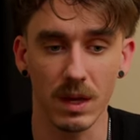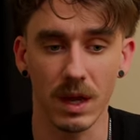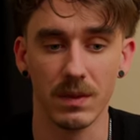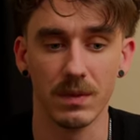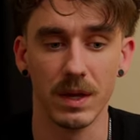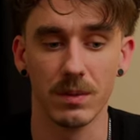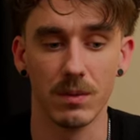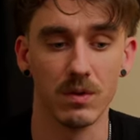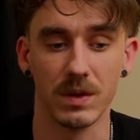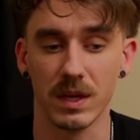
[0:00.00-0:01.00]
And then
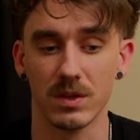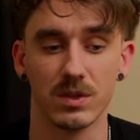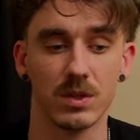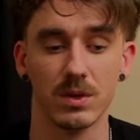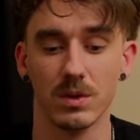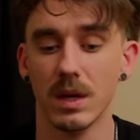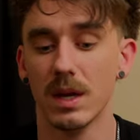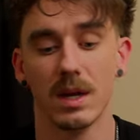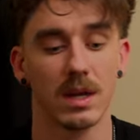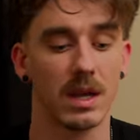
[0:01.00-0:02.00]
moving into
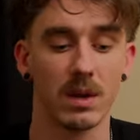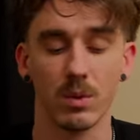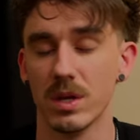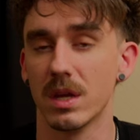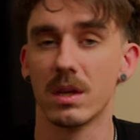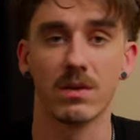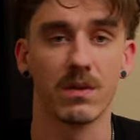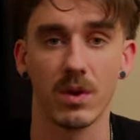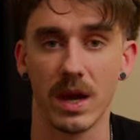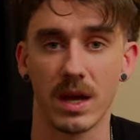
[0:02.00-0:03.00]
getting, when you get into
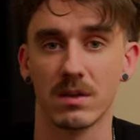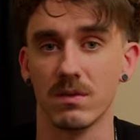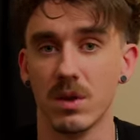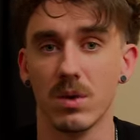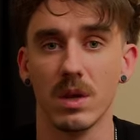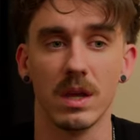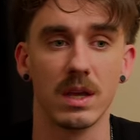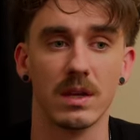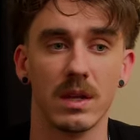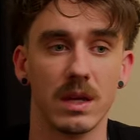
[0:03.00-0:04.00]
full active duty
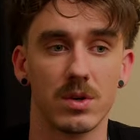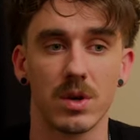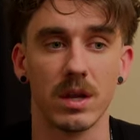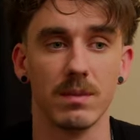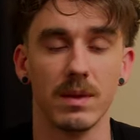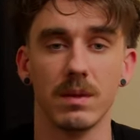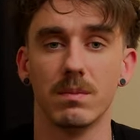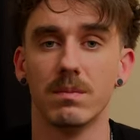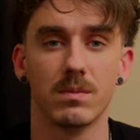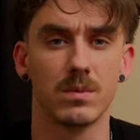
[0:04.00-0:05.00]
and, and trying to be,
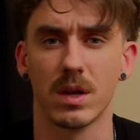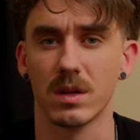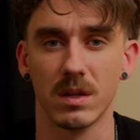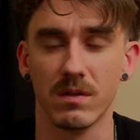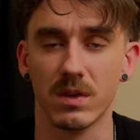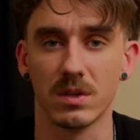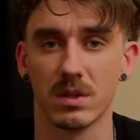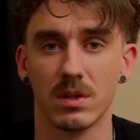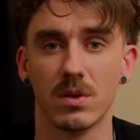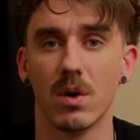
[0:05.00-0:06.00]
trying to live it as
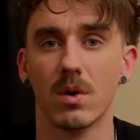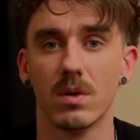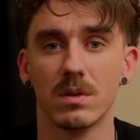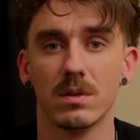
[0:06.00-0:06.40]
an adult,